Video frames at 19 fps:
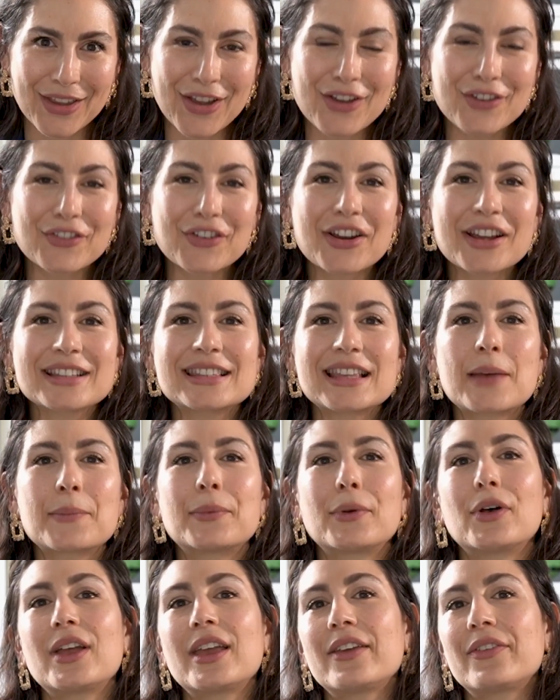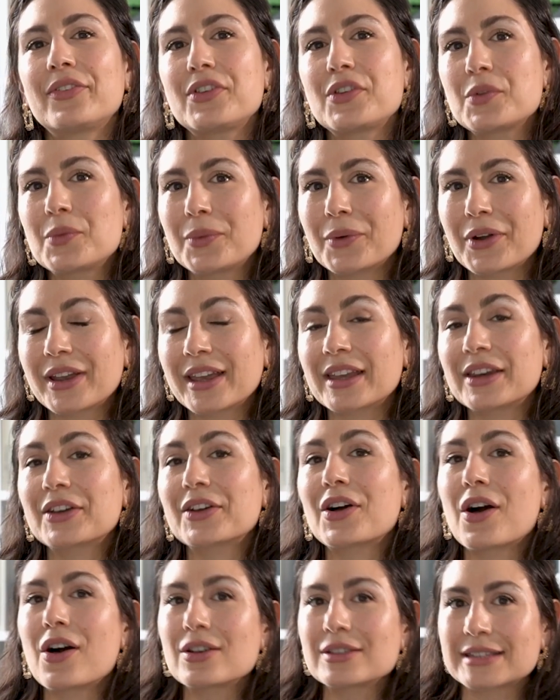For example, if you work in a
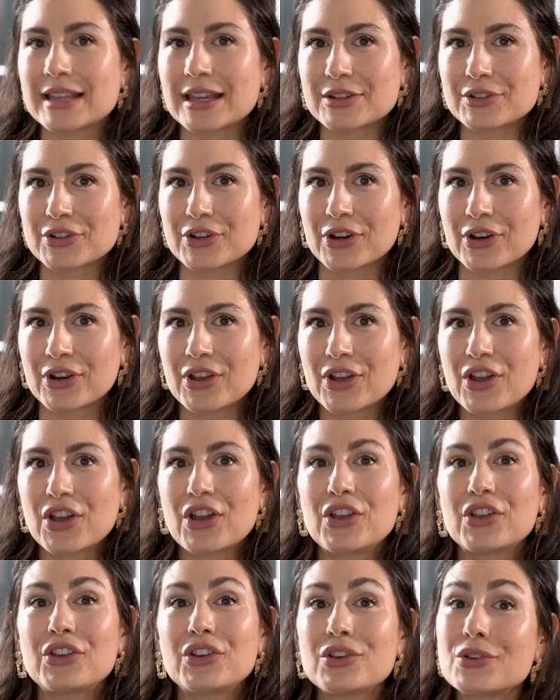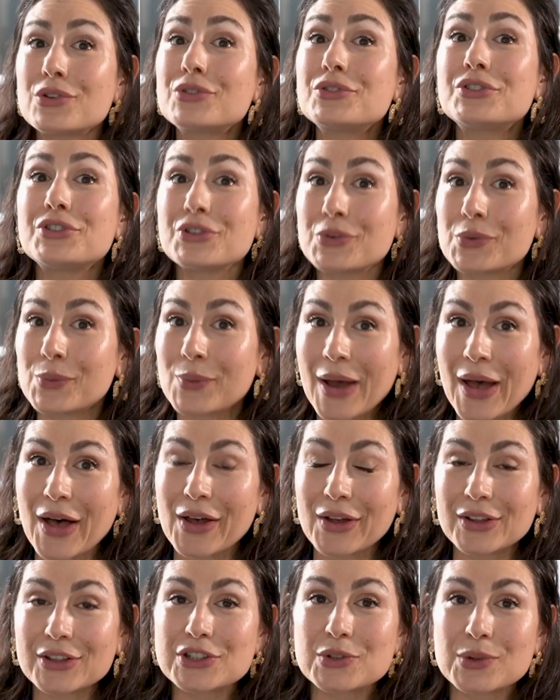call center, you'd do
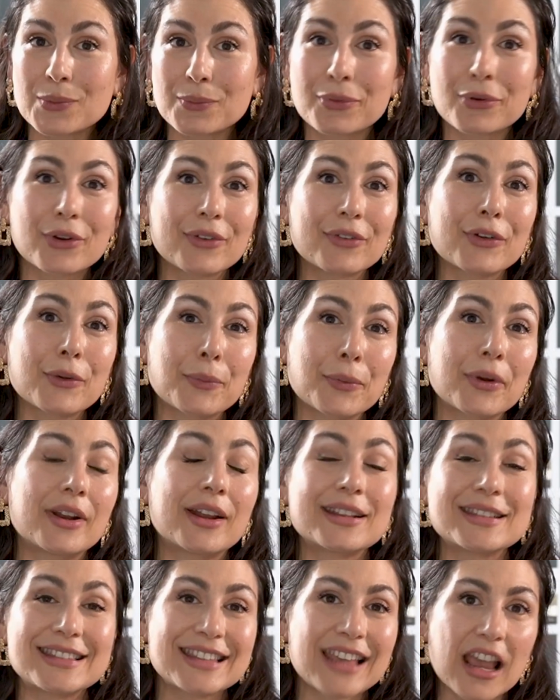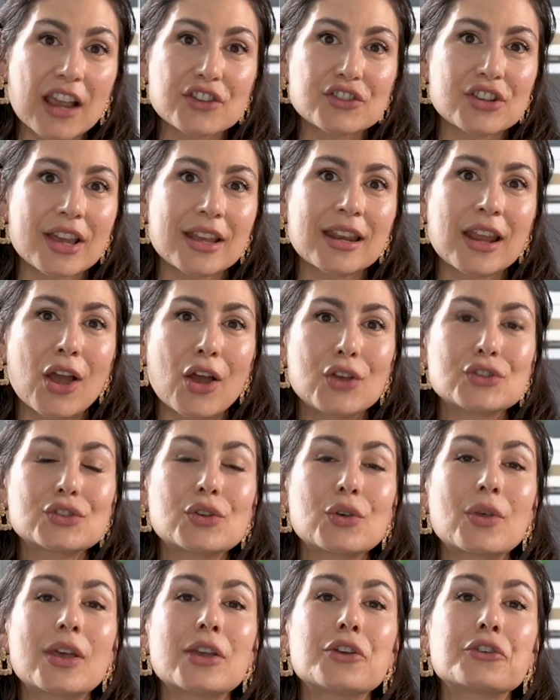well to improve your pronunciation
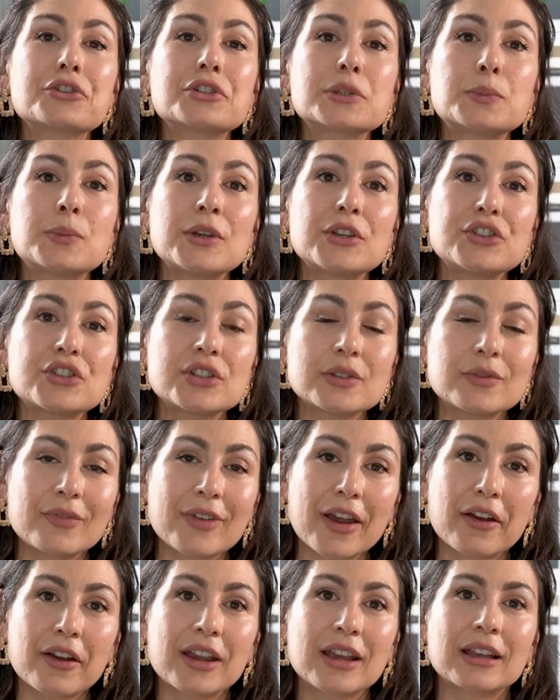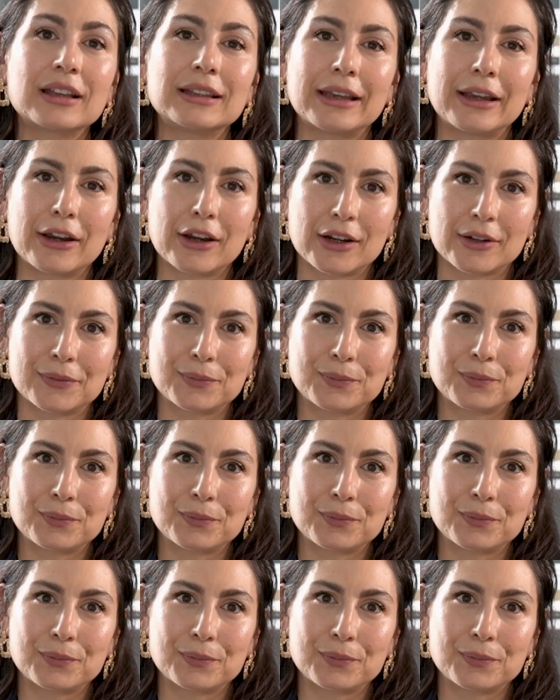so that your speech is very clear.